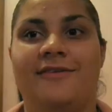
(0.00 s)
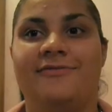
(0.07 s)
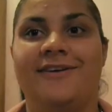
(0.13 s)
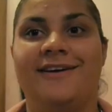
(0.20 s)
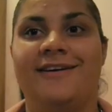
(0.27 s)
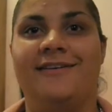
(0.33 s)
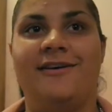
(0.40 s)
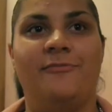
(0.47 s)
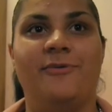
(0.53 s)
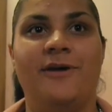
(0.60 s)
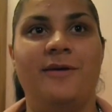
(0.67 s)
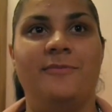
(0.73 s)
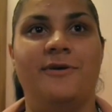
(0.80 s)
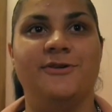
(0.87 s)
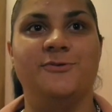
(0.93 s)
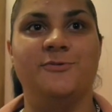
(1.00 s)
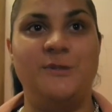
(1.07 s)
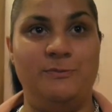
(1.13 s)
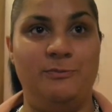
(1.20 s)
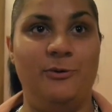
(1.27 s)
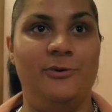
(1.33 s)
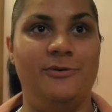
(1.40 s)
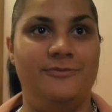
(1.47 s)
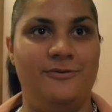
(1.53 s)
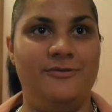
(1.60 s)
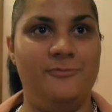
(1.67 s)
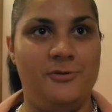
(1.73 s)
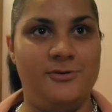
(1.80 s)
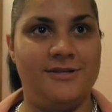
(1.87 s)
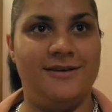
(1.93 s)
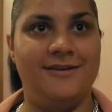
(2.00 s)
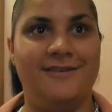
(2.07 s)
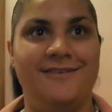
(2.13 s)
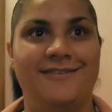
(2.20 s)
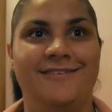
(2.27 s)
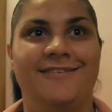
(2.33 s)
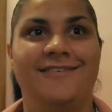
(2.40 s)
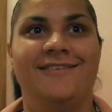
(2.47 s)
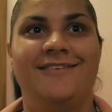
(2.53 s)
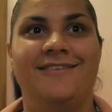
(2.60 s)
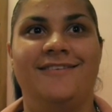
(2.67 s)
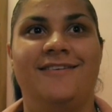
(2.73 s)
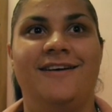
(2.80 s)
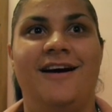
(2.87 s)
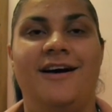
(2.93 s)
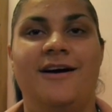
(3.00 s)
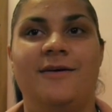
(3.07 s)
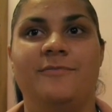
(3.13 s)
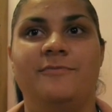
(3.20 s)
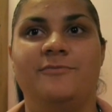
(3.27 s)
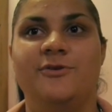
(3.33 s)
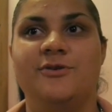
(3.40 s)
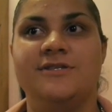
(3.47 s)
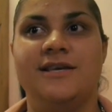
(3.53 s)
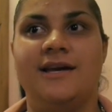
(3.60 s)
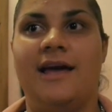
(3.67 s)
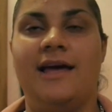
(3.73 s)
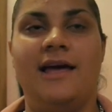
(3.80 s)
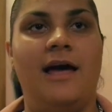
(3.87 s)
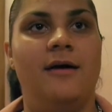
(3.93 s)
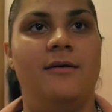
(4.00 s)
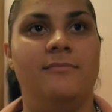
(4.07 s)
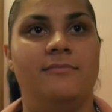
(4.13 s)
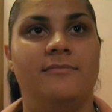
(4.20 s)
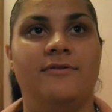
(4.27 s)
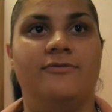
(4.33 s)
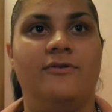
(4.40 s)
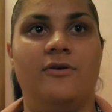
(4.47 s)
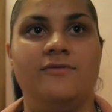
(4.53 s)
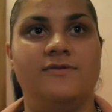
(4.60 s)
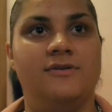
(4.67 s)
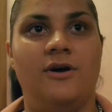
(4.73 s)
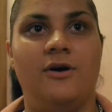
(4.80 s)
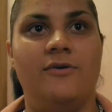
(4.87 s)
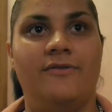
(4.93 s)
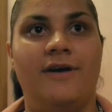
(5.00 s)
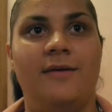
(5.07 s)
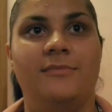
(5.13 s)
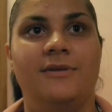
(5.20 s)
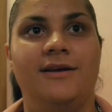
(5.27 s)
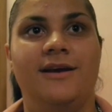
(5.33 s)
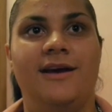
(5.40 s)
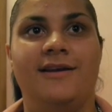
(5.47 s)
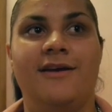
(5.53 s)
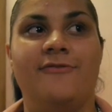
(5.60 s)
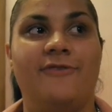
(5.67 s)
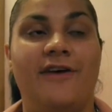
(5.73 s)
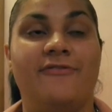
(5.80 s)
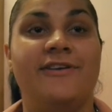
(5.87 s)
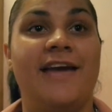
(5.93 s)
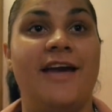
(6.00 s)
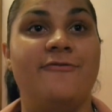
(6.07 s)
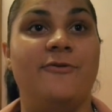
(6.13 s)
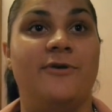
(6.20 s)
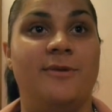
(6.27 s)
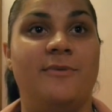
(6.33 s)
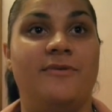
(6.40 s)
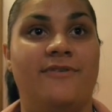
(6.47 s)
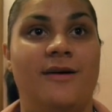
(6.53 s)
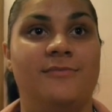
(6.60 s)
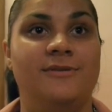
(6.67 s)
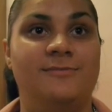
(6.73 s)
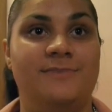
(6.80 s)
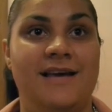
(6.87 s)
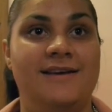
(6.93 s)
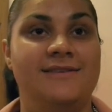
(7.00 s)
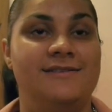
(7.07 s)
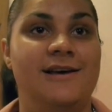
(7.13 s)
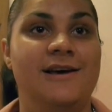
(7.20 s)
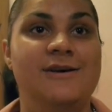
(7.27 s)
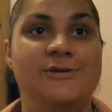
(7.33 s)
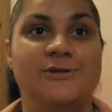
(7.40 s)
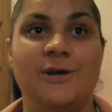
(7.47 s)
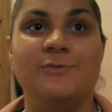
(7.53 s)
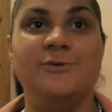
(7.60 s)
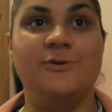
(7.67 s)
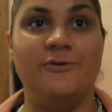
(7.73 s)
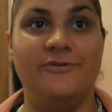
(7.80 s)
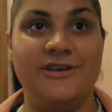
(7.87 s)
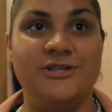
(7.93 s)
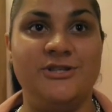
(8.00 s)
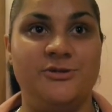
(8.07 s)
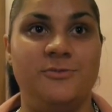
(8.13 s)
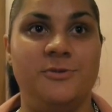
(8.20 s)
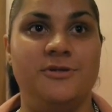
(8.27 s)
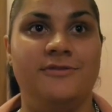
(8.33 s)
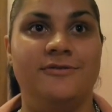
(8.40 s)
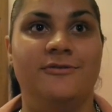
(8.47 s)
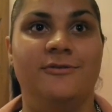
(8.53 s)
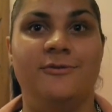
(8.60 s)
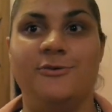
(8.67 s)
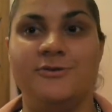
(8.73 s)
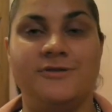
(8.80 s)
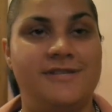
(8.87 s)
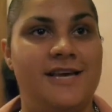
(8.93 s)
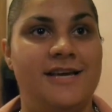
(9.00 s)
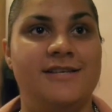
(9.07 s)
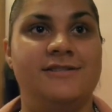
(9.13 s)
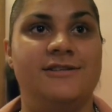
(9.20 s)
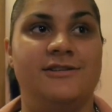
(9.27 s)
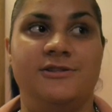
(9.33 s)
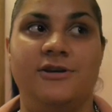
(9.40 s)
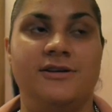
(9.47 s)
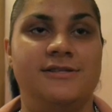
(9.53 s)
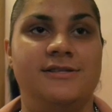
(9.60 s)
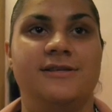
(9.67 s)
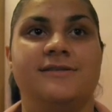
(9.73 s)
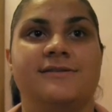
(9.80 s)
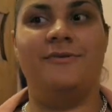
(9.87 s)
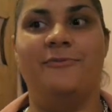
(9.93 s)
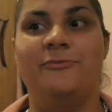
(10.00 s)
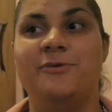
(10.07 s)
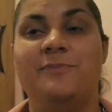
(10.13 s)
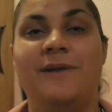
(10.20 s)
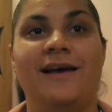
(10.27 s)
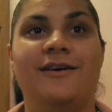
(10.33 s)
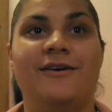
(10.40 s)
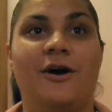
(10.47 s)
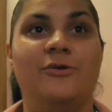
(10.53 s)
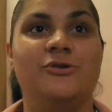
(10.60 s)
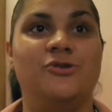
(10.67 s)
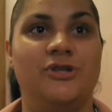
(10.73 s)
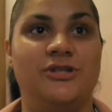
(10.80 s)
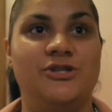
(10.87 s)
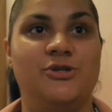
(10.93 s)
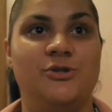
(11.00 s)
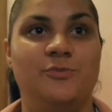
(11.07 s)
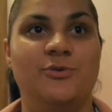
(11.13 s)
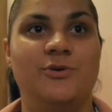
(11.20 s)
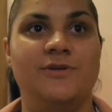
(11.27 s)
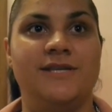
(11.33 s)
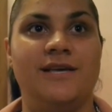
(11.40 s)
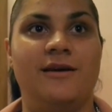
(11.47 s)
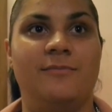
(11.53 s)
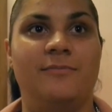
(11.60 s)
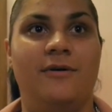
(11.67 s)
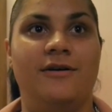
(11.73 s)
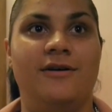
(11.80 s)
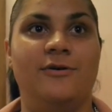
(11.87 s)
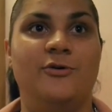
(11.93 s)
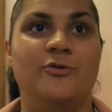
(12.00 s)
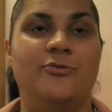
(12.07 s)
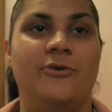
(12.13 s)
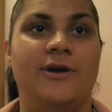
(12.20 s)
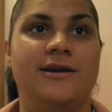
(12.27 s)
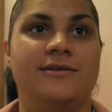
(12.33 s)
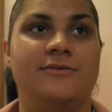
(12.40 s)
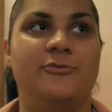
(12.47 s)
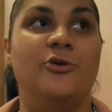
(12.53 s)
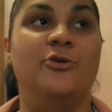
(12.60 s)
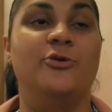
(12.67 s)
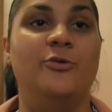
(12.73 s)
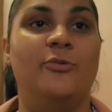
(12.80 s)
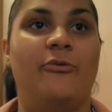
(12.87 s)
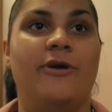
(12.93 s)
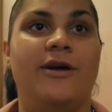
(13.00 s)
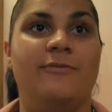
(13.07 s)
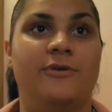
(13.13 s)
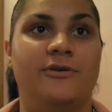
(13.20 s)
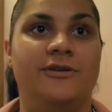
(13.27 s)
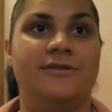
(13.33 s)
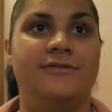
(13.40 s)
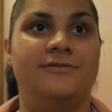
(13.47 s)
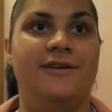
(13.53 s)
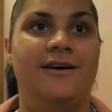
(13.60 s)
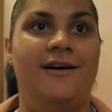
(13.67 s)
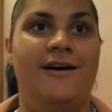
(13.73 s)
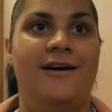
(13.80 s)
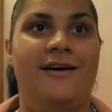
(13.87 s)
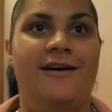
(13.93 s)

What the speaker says: I think I pretty much was born with music. Music involves in the whole family, and I think everyone in my family plays some sort of instrument or sings and dances. We play old traditional music, but we incorporate modern